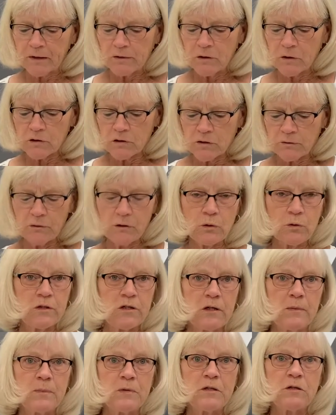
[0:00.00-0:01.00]
There's a few
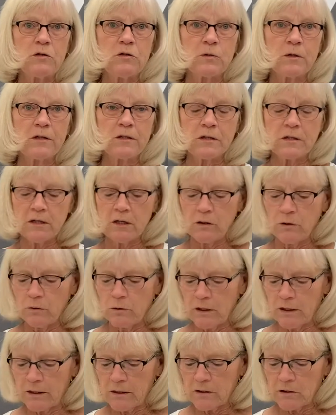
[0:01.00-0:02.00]
tips and tricks that you
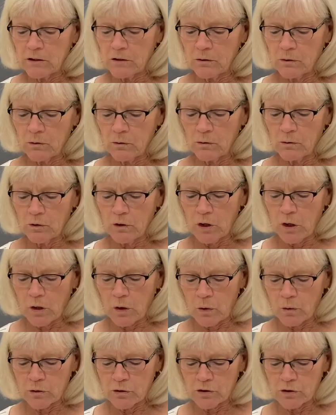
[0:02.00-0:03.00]
need to
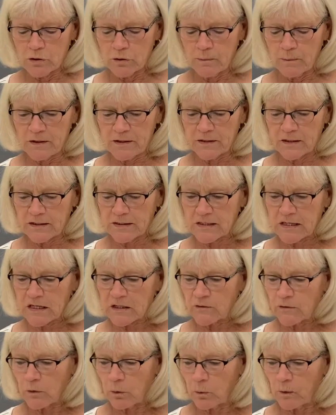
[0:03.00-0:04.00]
know to be
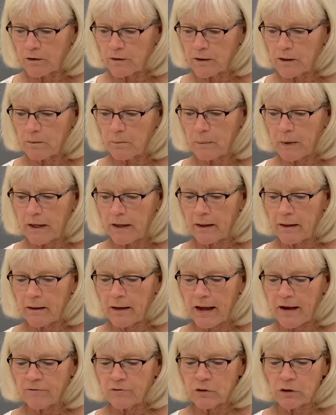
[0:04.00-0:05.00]
successful with it, but
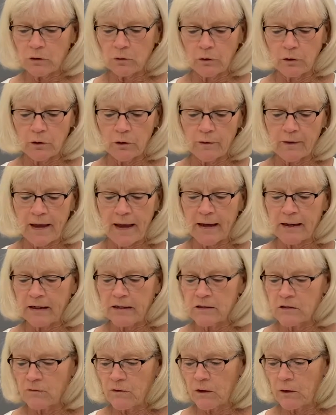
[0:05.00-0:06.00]
after you learn that,
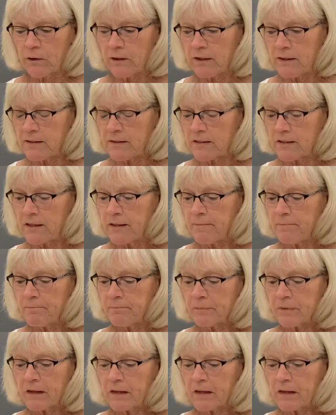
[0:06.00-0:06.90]
it's very easy.